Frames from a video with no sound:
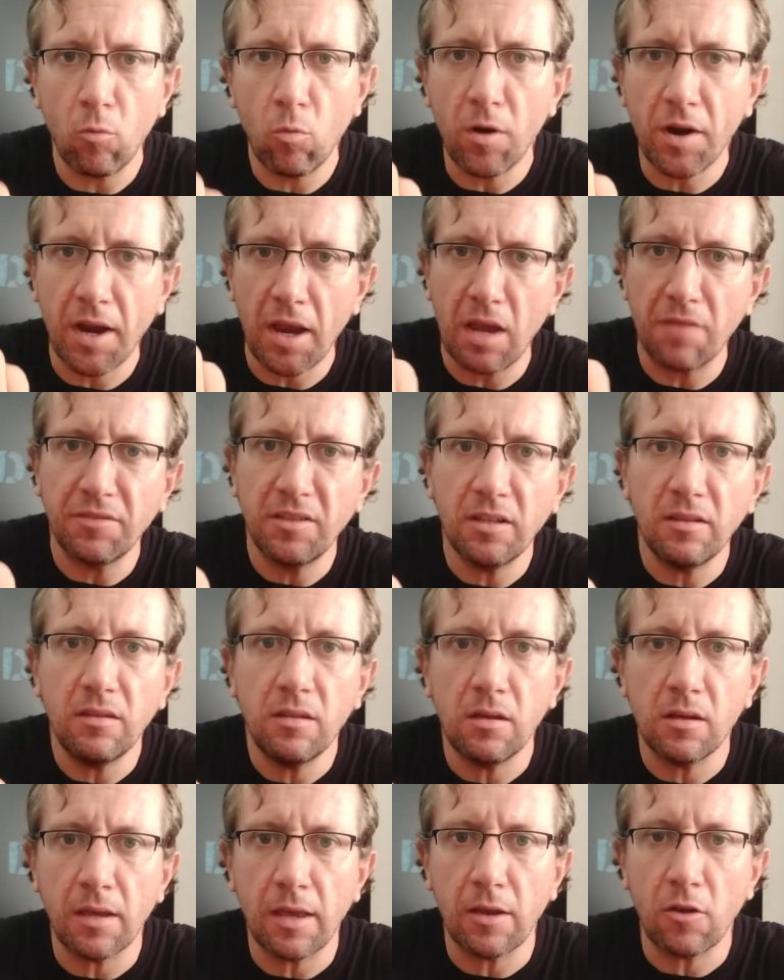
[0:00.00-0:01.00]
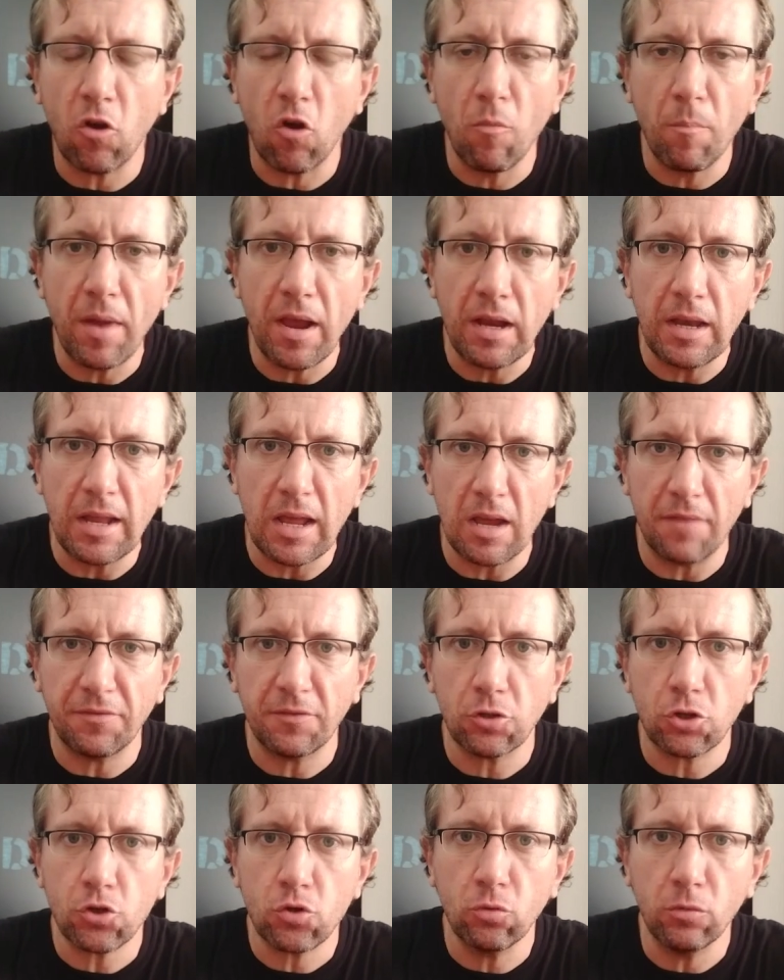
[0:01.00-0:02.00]
where I have the D-ring on my
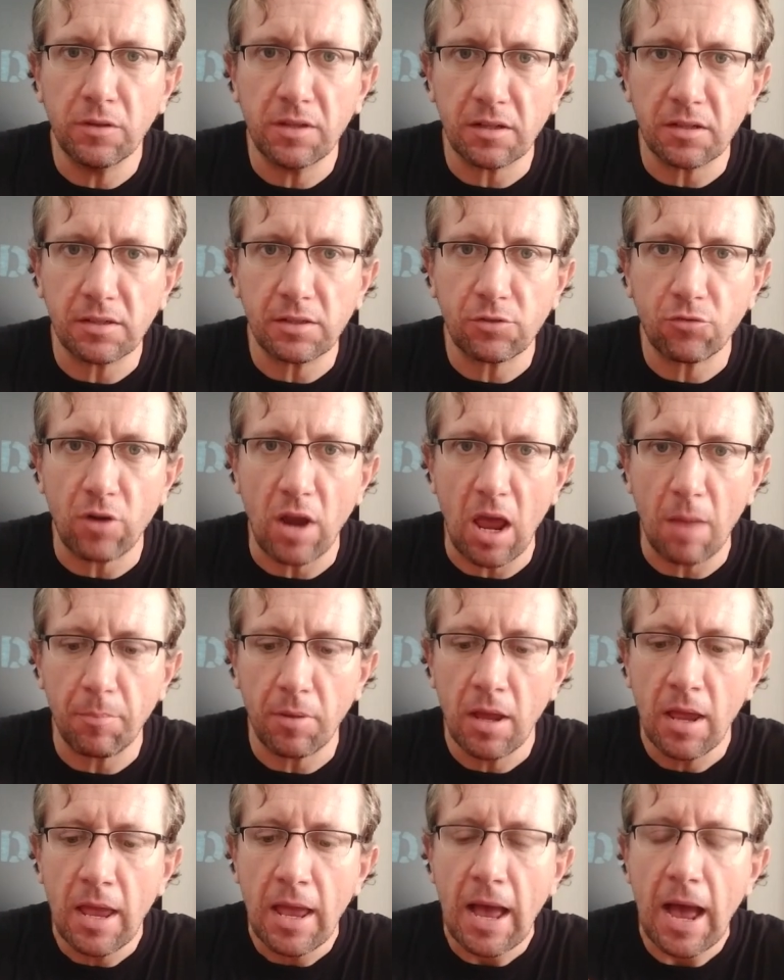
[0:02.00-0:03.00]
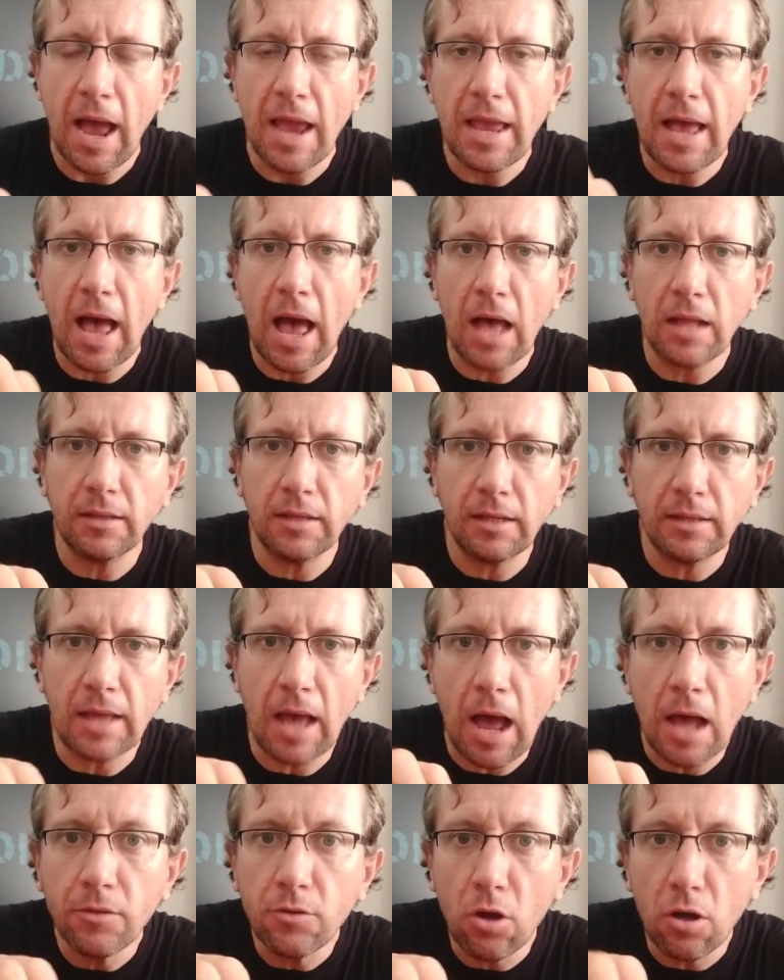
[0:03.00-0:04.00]
left shoulder strap, I added
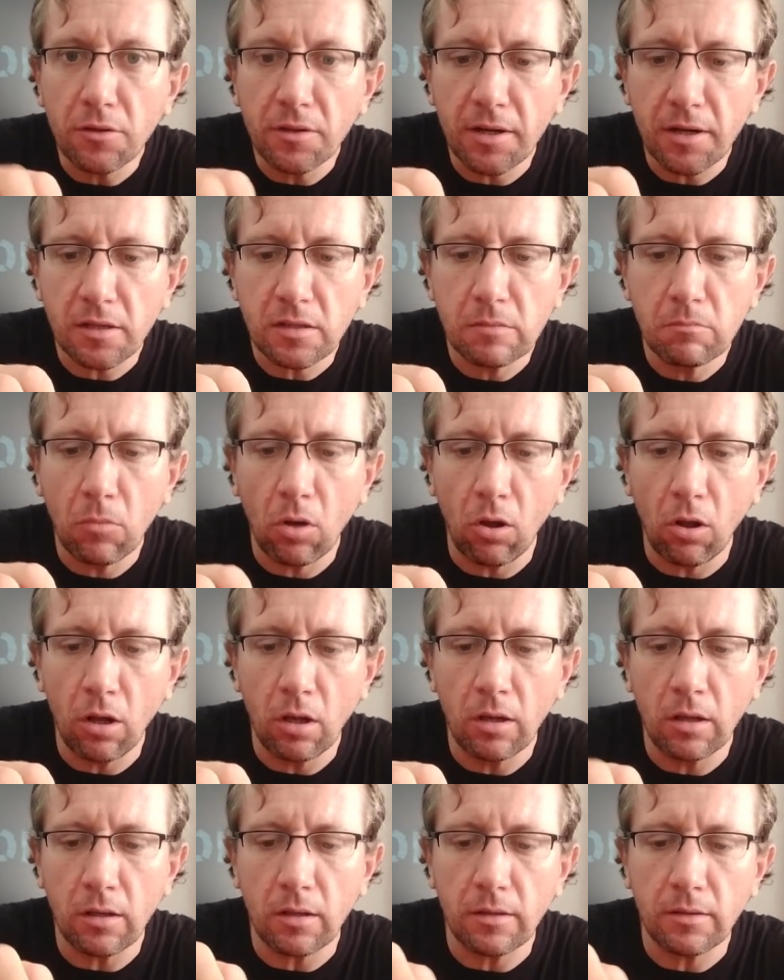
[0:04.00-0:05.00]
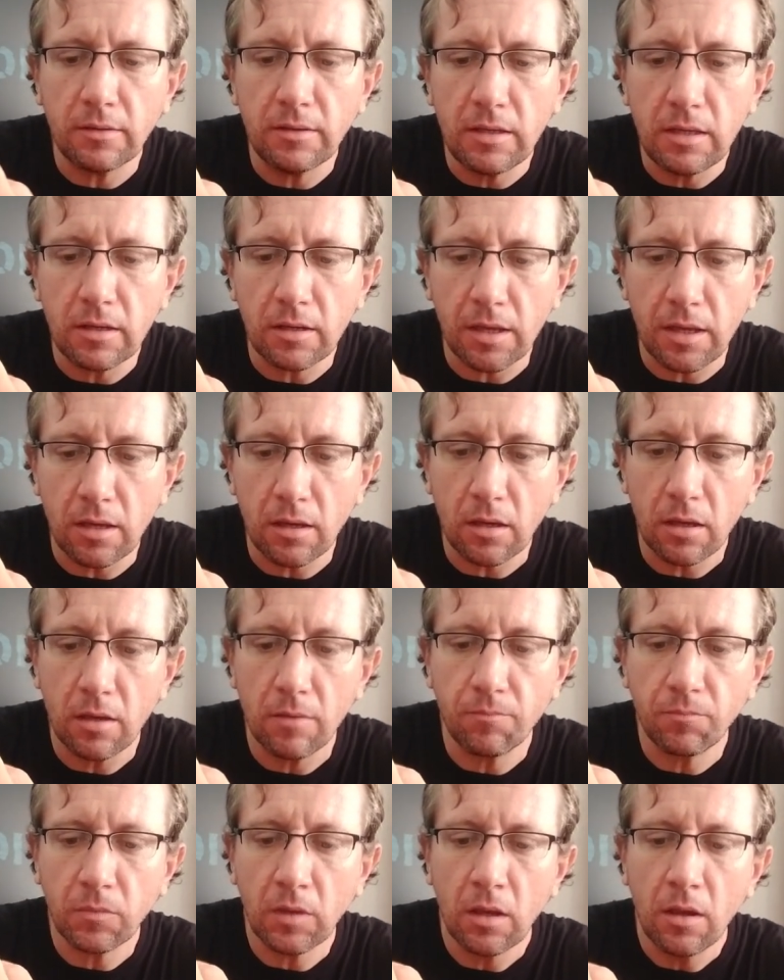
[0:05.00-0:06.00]
another small D-ring,
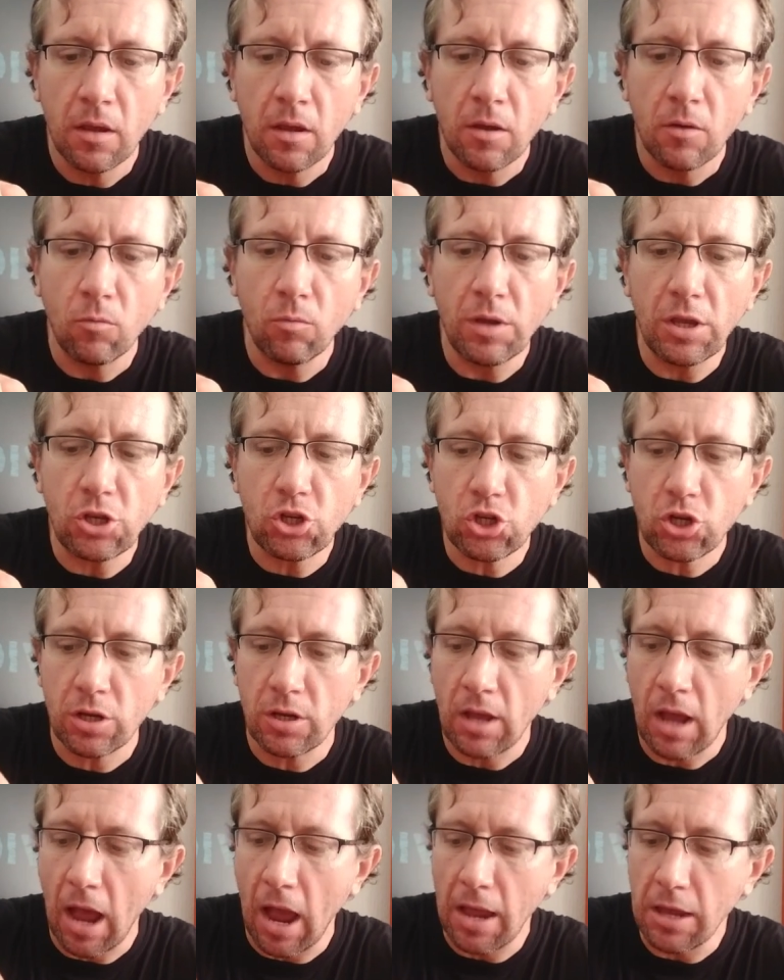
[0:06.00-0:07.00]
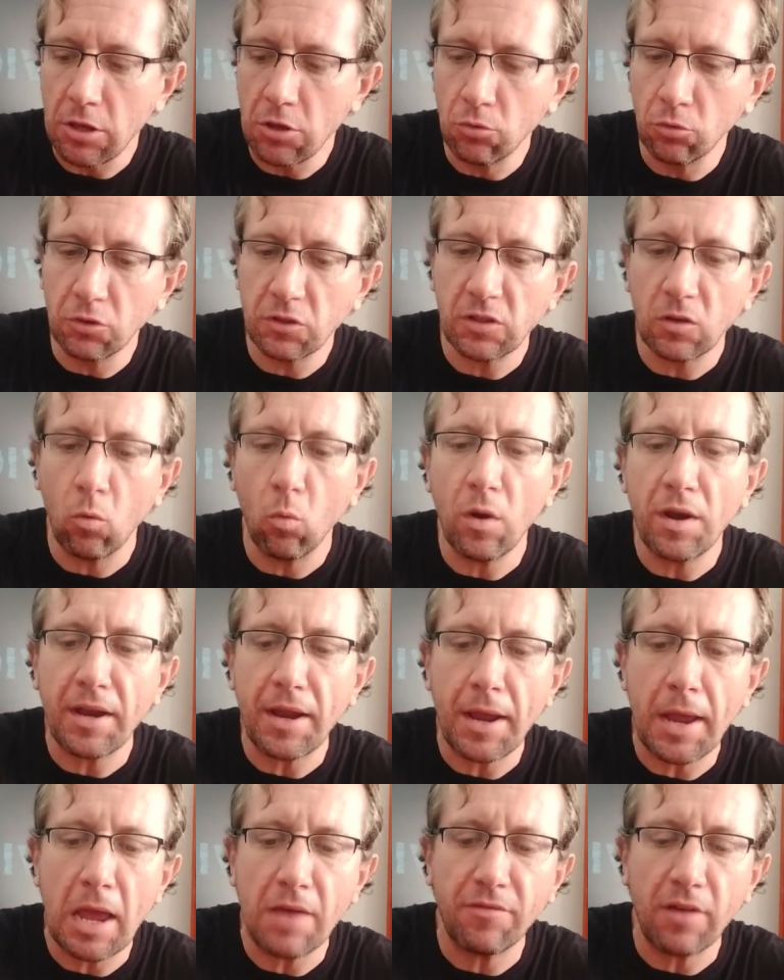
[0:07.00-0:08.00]
which I use when
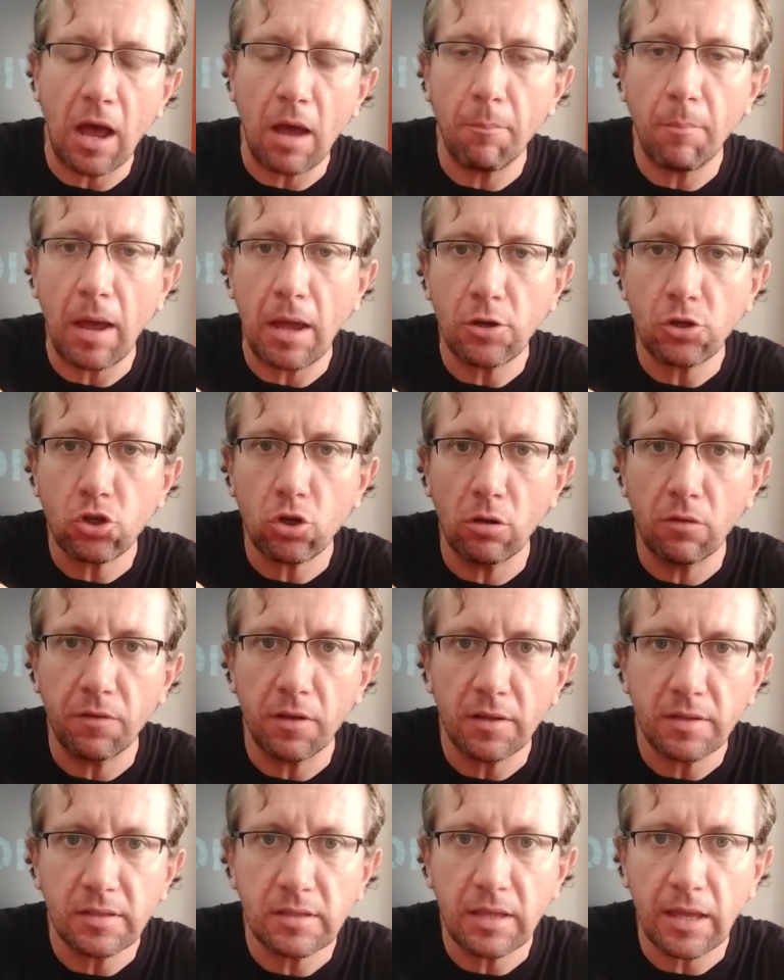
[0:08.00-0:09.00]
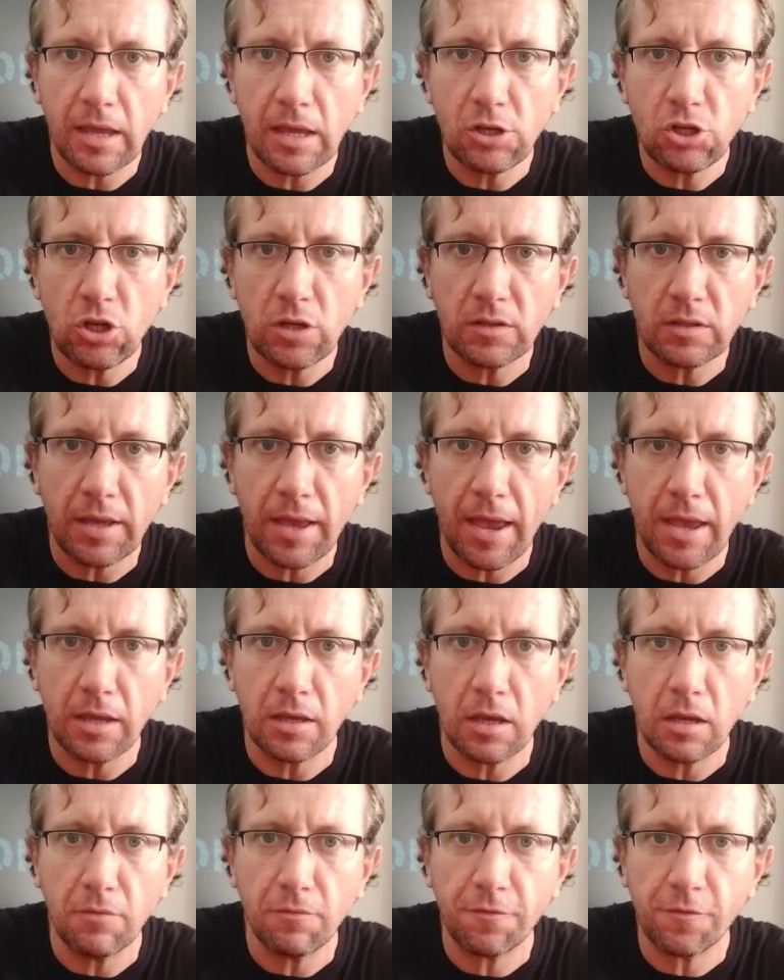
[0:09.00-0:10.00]
I have a bunch of stages
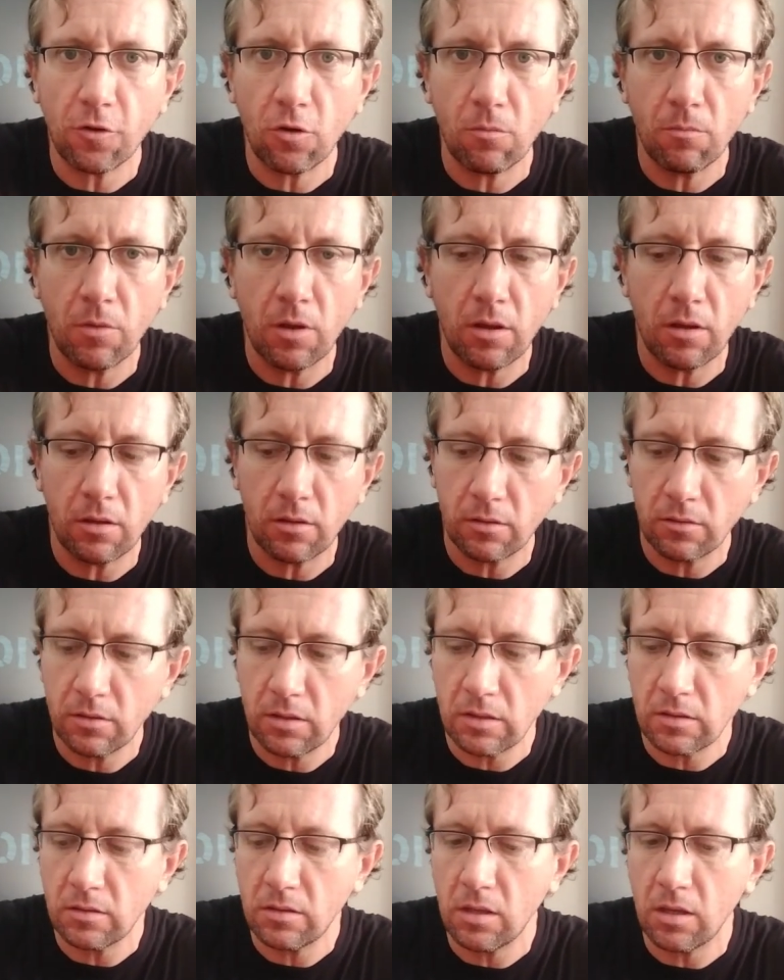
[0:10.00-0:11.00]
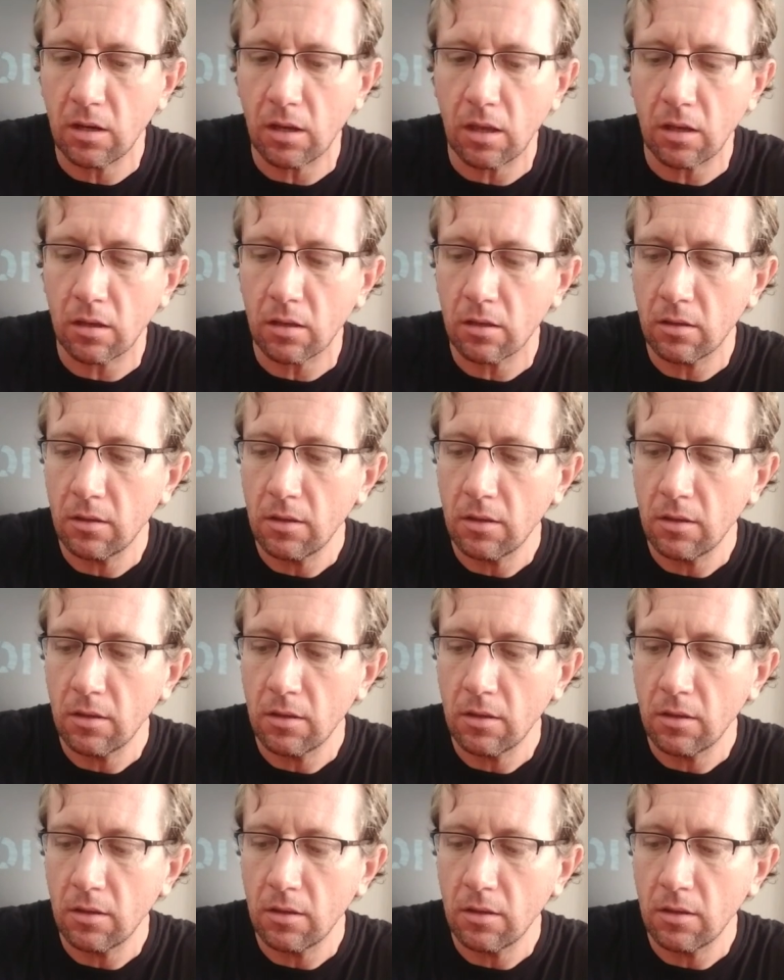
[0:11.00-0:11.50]
hanging from this D-ring.